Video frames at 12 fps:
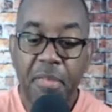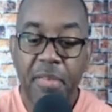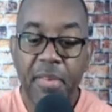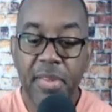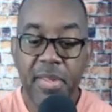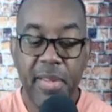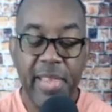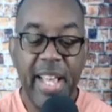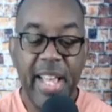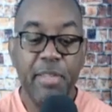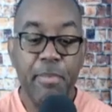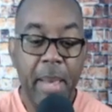So that's
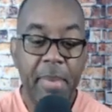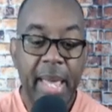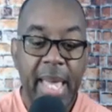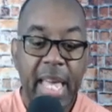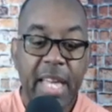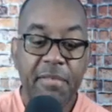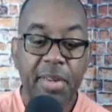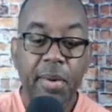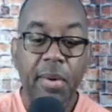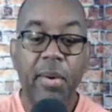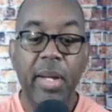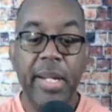my behavior.
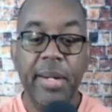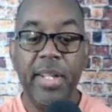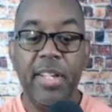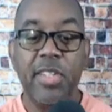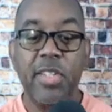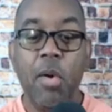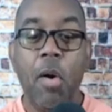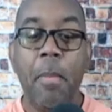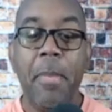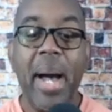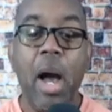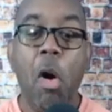Here it is. Or
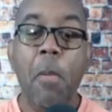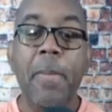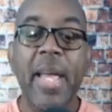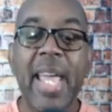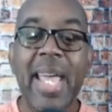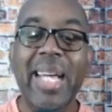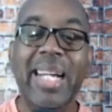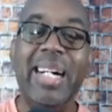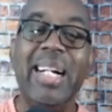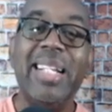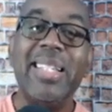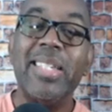by obeying
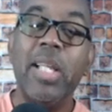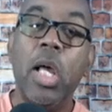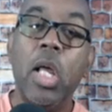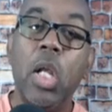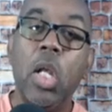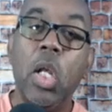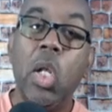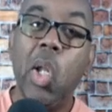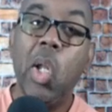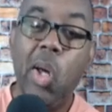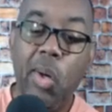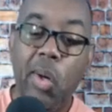God's law.
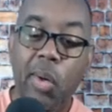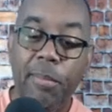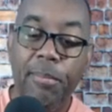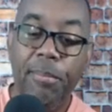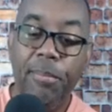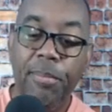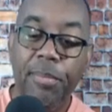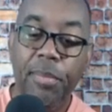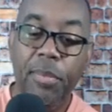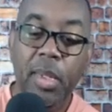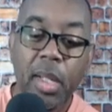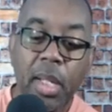
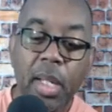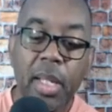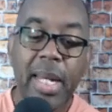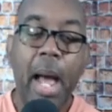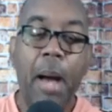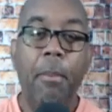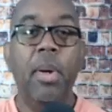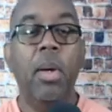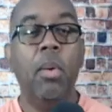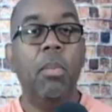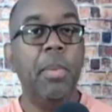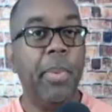Now, when Paul
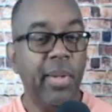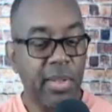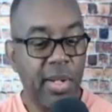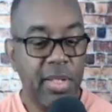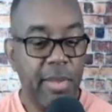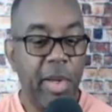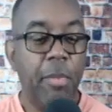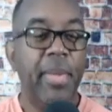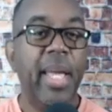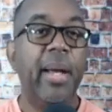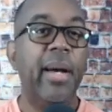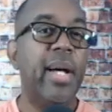talks about obeying
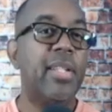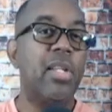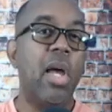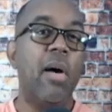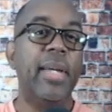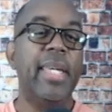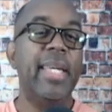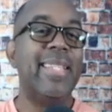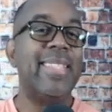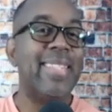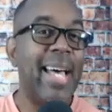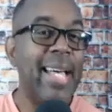God's law, he is
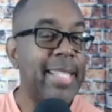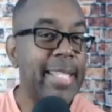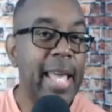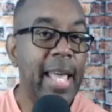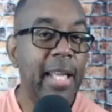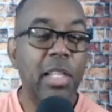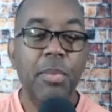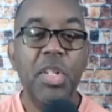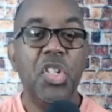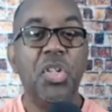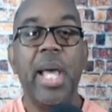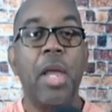not saying that we should
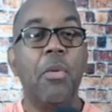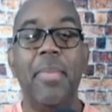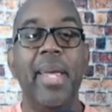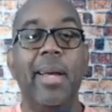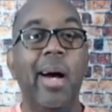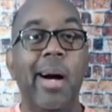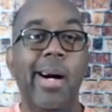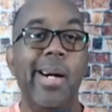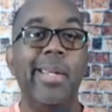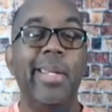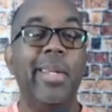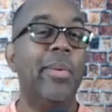not obey God
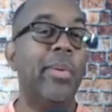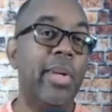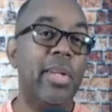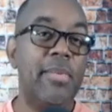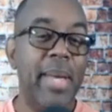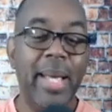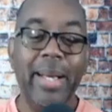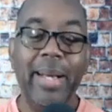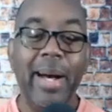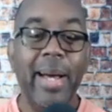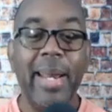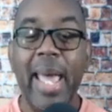in order to make
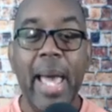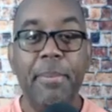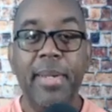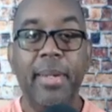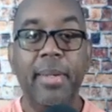God happy.